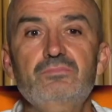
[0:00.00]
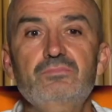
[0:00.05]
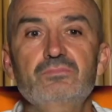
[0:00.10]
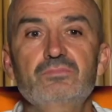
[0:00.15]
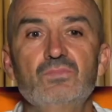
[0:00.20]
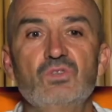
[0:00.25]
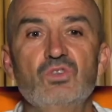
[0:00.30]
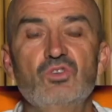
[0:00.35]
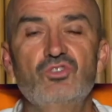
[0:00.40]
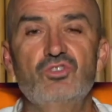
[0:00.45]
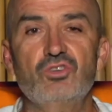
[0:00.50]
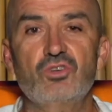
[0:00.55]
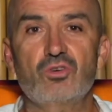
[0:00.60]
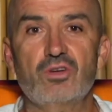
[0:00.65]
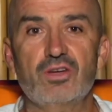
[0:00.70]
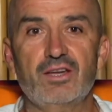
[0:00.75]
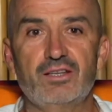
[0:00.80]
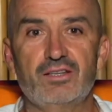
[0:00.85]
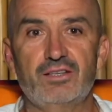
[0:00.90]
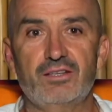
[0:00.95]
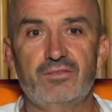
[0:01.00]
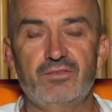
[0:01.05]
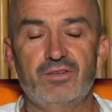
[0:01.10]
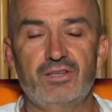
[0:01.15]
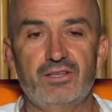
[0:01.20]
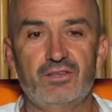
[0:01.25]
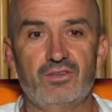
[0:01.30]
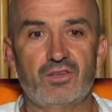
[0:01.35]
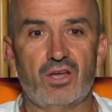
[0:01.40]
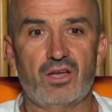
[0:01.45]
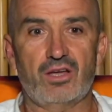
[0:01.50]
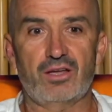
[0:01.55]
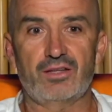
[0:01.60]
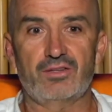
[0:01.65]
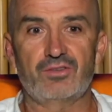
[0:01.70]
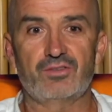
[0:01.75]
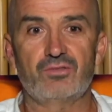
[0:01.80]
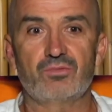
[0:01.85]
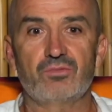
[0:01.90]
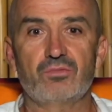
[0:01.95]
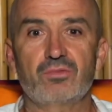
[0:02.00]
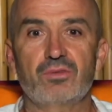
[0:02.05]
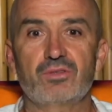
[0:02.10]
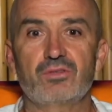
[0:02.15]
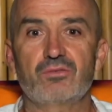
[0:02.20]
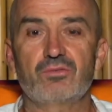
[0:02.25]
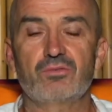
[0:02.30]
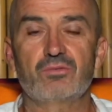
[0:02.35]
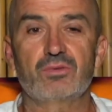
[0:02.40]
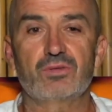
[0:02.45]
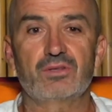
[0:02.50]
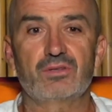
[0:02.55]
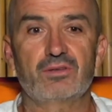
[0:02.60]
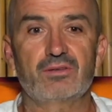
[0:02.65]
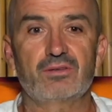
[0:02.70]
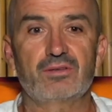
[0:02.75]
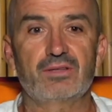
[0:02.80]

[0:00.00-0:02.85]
Because your creativity dies when you